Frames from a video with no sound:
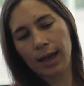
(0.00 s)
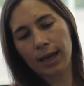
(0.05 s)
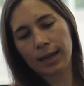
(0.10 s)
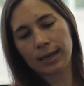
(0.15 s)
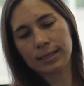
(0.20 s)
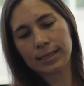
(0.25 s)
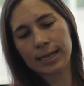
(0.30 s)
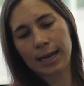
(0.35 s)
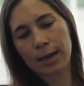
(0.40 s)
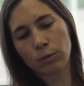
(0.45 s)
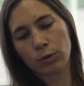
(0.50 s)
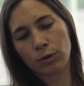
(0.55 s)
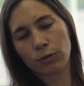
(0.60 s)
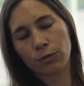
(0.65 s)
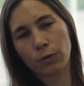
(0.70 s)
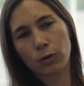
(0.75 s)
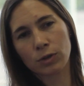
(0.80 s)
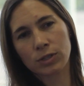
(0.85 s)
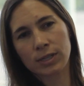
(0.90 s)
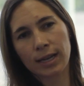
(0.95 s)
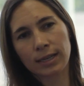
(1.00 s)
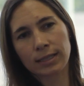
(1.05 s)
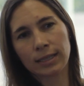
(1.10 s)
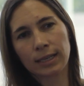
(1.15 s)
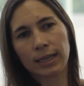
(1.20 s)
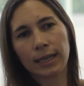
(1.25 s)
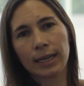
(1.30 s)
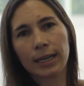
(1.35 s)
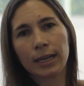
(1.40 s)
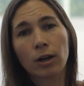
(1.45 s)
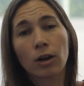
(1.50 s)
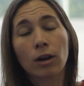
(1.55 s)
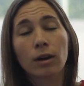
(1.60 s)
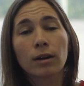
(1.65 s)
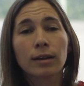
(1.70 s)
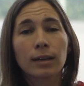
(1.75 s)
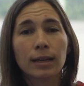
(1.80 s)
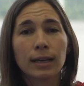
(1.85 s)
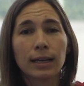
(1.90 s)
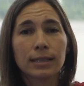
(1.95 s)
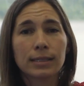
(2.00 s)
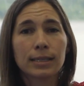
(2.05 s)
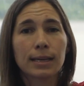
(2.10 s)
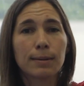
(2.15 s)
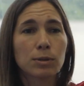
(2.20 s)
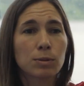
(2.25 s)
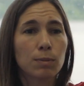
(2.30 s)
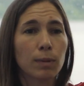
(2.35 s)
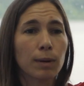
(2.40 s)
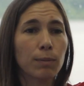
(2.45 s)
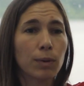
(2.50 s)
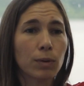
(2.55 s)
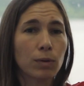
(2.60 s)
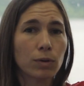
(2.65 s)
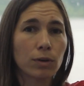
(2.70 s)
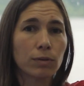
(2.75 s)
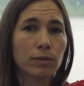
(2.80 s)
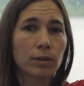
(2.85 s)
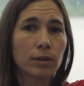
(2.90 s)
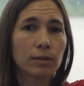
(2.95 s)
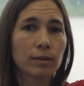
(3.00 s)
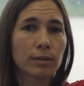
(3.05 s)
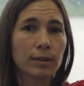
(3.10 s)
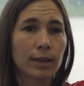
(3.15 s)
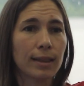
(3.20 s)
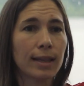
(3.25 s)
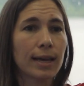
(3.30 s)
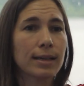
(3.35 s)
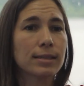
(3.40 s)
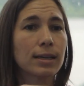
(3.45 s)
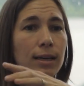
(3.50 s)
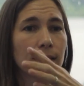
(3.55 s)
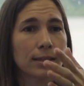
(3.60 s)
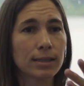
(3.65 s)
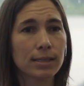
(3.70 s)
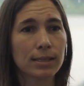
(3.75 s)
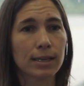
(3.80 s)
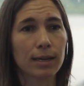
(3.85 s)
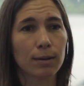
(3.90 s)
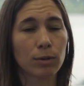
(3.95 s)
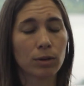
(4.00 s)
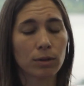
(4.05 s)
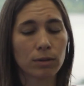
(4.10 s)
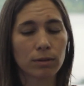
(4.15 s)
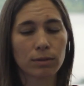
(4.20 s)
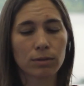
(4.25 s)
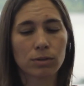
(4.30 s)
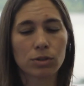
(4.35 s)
and a downward force acting here, it tips my boat over, and that's unstable.